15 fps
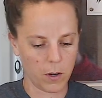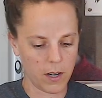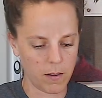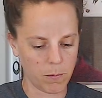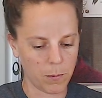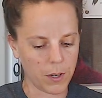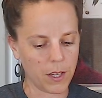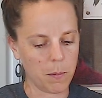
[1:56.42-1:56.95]

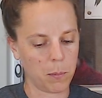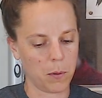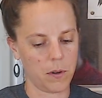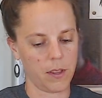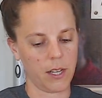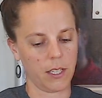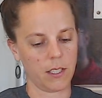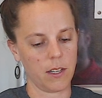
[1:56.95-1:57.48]
one really
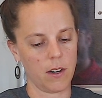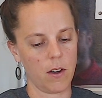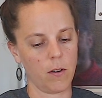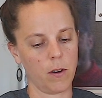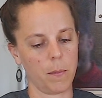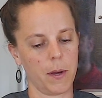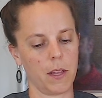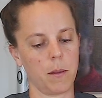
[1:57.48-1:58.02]
important thing to
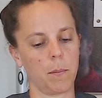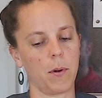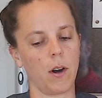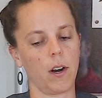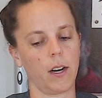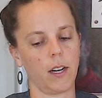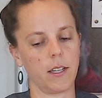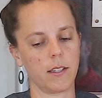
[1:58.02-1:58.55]
note about the
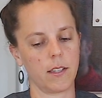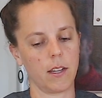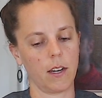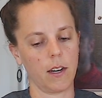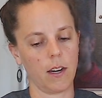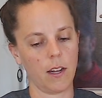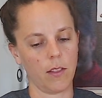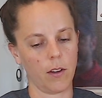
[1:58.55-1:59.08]
park is
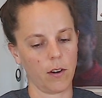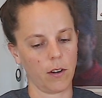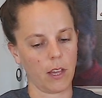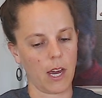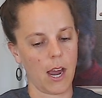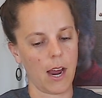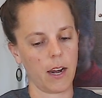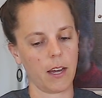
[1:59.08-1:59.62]
that in the
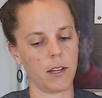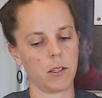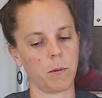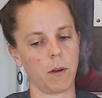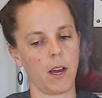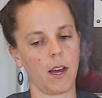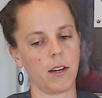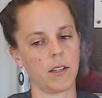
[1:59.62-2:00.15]
early
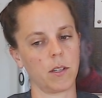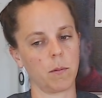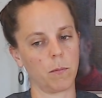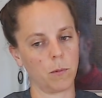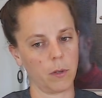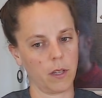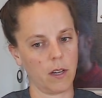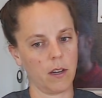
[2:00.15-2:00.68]
80s we had some
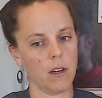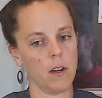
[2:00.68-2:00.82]
really